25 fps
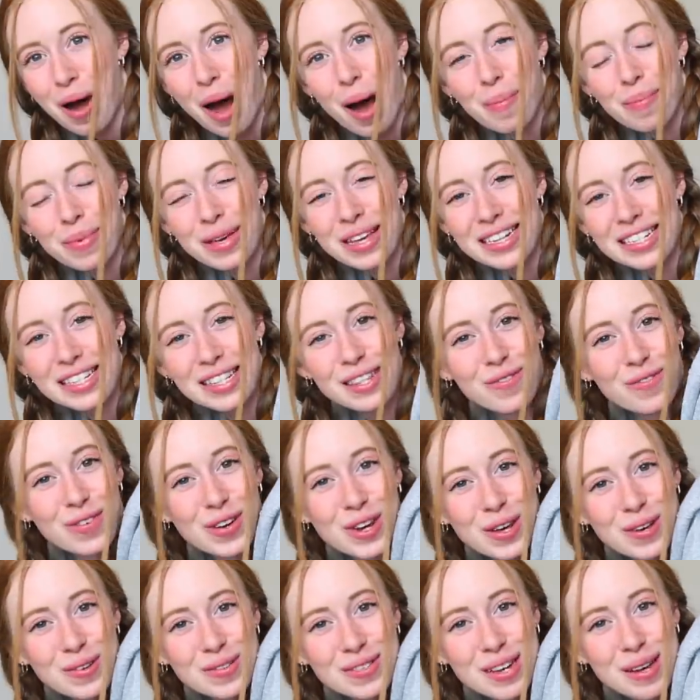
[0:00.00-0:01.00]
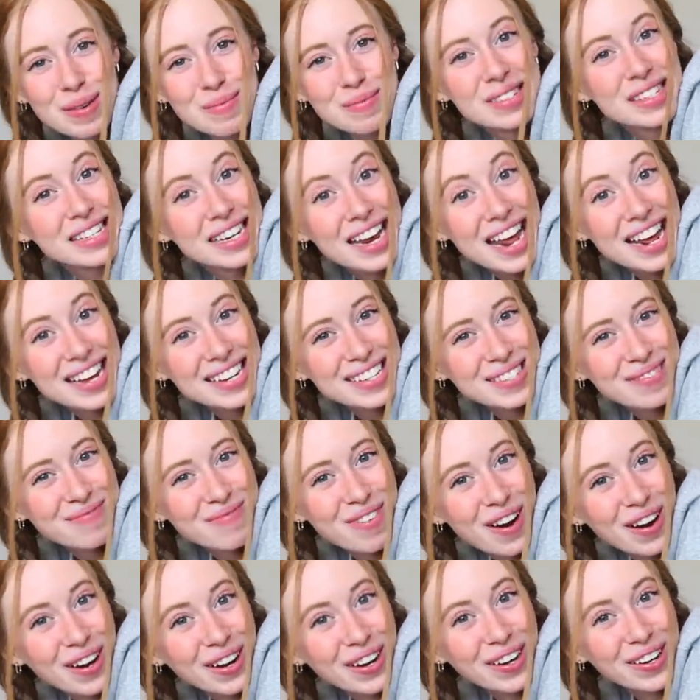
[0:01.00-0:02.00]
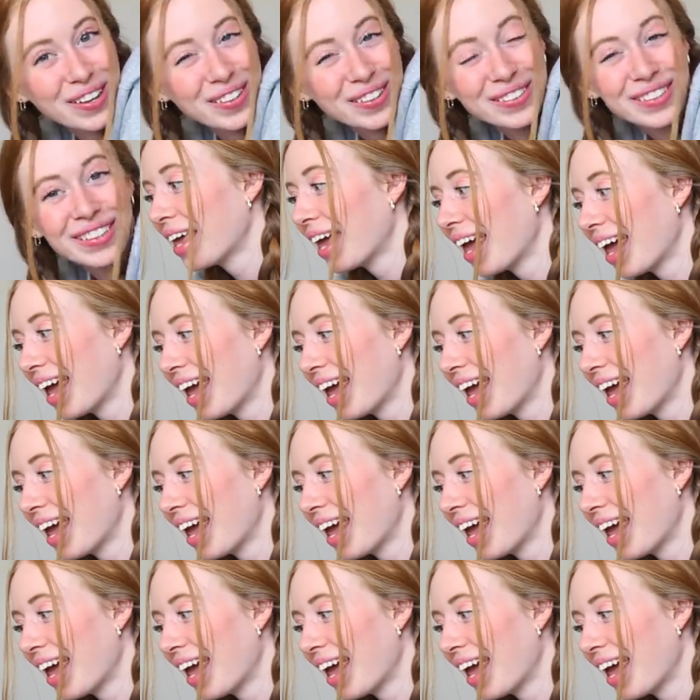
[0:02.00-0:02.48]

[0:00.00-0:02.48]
pop into the video some today and tomorrow.